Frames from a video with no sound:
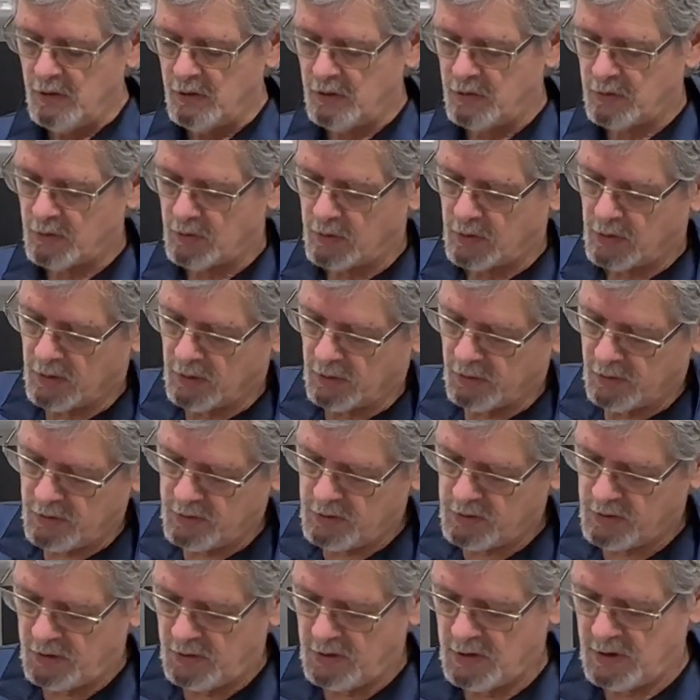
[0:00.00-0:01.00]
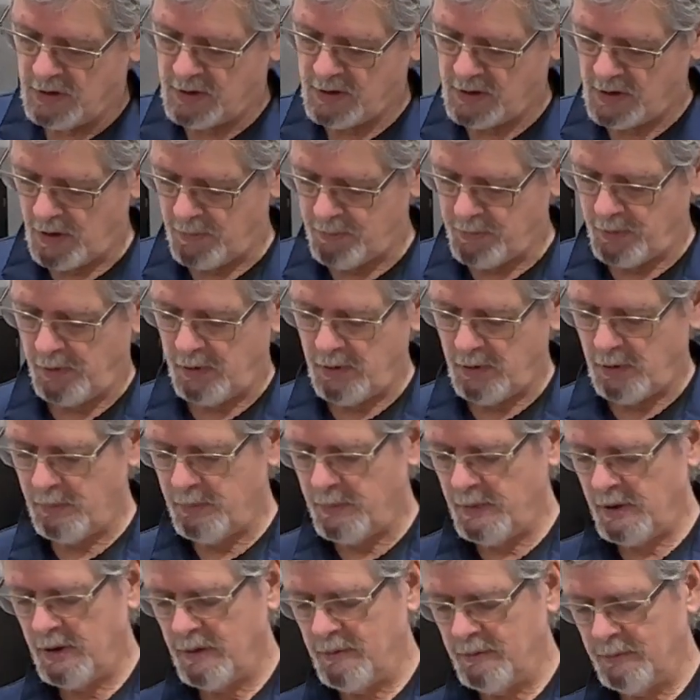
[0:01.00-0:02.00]
So we're going to loosen this up a little
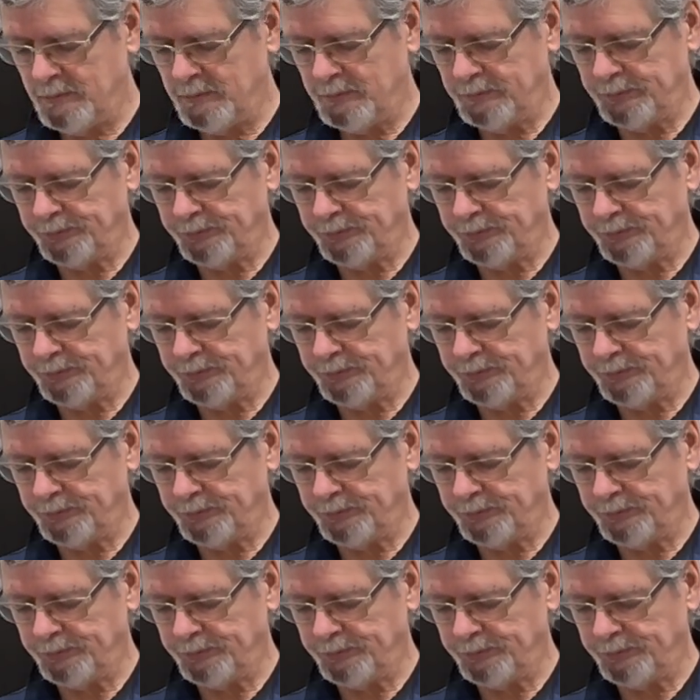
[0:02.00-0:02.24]
bit.